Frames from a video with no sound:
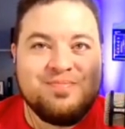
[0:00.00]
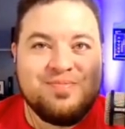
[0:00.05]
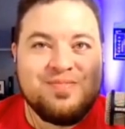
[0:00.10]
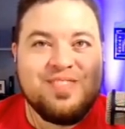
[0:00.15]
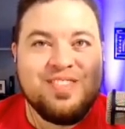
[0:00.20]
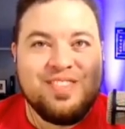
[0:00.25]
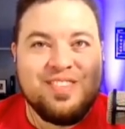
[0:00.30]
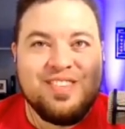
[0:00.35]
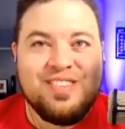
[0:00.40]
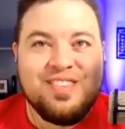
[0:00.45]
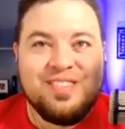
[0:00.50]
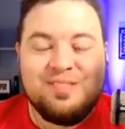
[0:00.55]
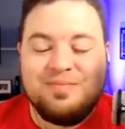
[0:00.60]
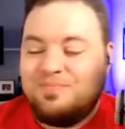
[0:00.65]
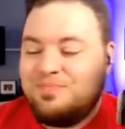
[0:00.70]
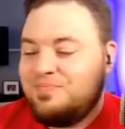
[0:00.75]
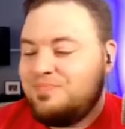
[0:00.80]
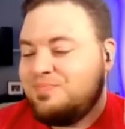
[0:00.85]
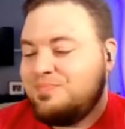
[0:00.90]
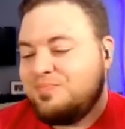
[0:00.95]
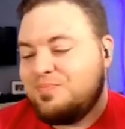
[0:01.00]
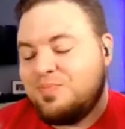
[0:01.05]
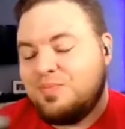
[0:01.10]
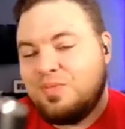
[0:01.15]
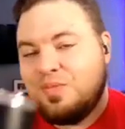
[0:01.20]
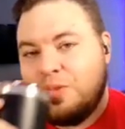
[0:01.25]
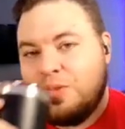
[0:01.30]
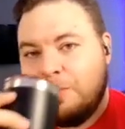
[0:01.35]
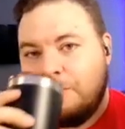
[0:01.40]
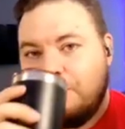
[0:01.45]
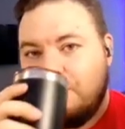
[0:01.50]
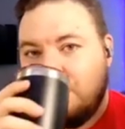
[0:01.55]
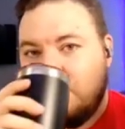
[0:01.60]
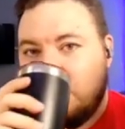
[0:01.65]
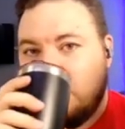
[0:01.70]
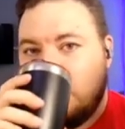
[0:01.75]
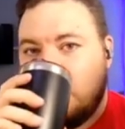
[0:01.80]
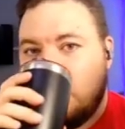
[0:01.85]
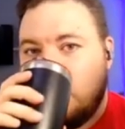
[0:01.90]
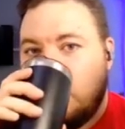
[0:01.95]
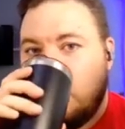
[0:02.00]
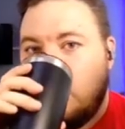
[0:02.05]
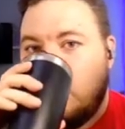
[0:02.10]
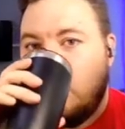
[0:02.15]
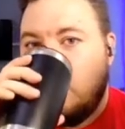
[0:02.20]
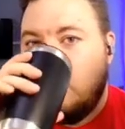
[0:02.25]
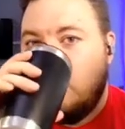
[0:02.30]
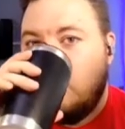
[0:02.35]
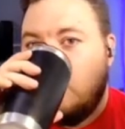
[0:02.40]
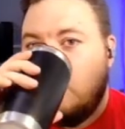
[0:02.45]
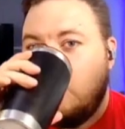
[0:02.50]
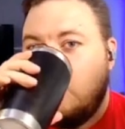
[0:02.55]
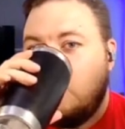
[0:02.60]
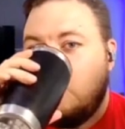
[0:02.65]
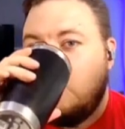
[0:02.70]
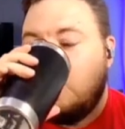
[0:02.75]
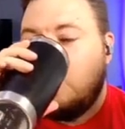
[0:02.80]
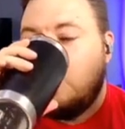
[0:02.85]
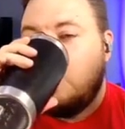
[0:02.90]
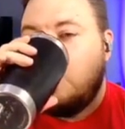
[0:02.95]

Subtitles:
(not speaking)